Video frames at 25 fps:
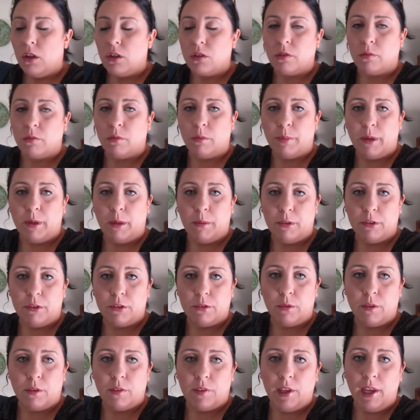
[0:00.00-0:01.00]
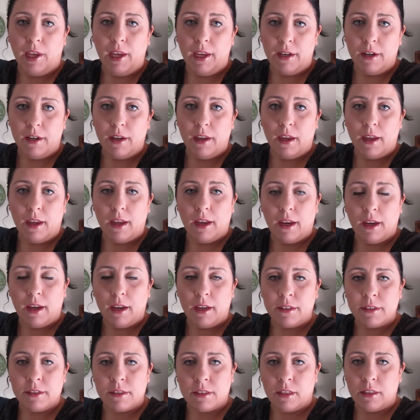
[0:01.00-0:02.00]
So I won't be able to do it then.
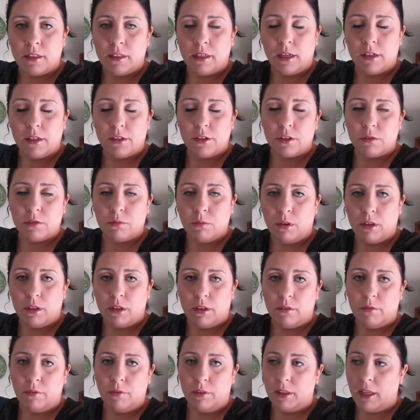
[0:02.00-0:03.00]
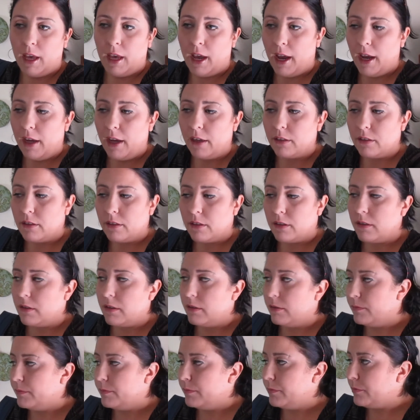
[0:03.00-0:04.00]
And Sunday I just want to
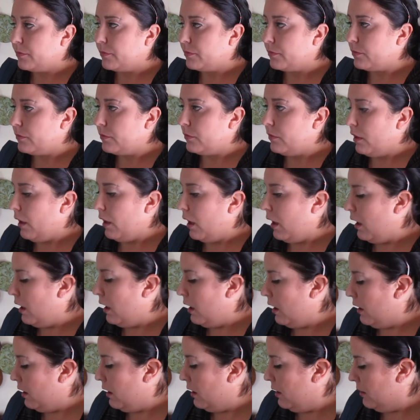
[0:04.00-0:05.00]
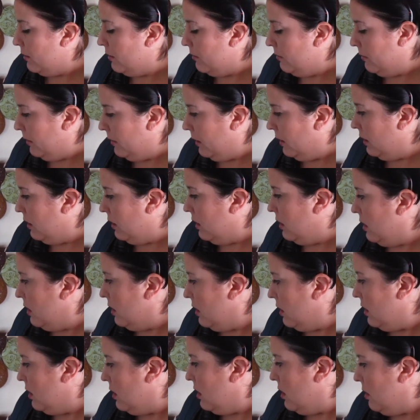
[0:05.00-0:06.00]
relax. Um,
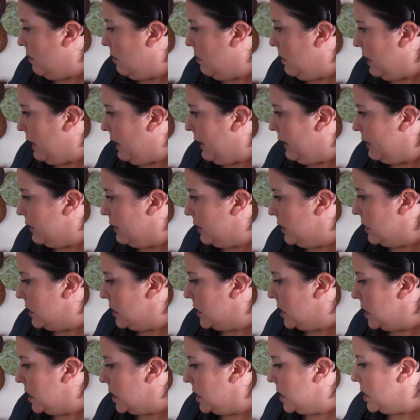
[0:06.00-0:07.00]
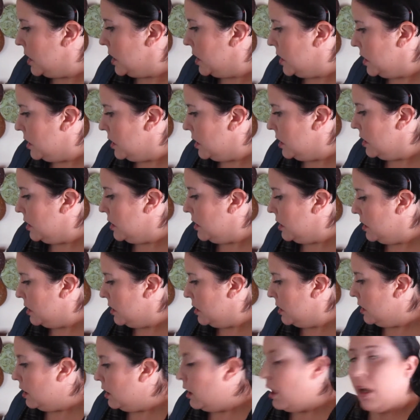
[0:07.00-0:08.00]
what else?
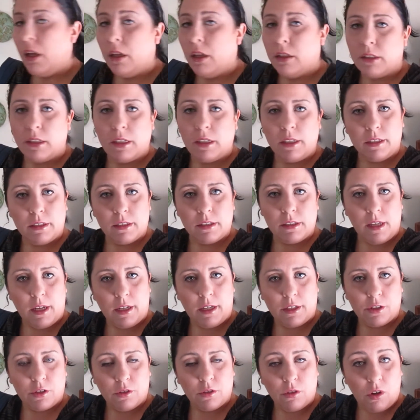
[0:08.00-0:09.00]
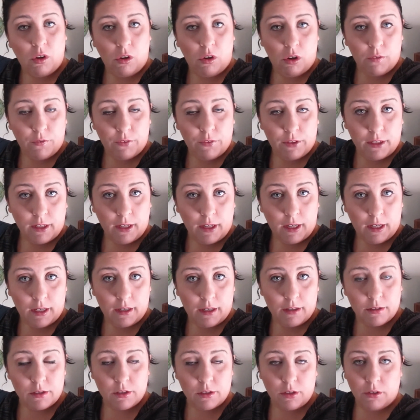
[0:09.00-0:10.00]
Today's National Coffee
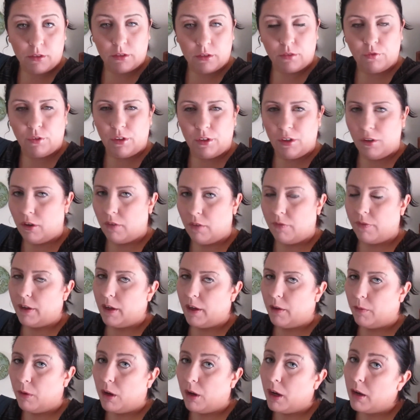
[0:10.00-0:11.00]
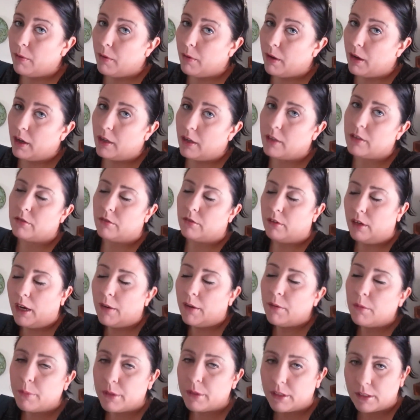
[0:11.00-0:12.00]
Day, so it's free coffee at Wawa. So
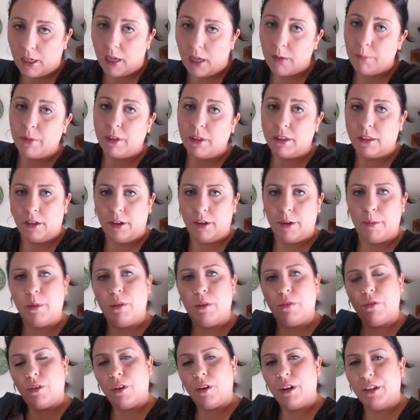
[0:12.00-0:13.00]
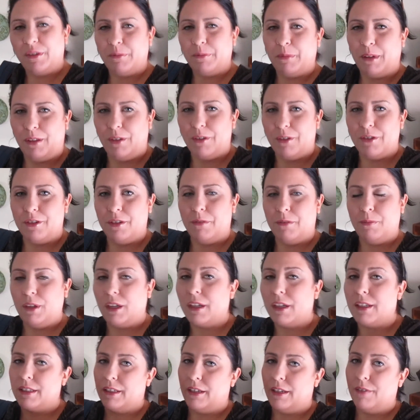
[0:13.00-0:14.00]
I will be stopping there before I do my laundry,
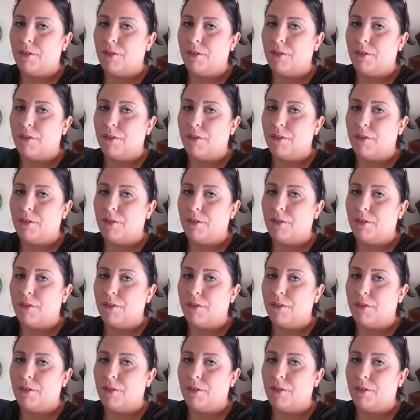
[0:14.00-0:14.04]
because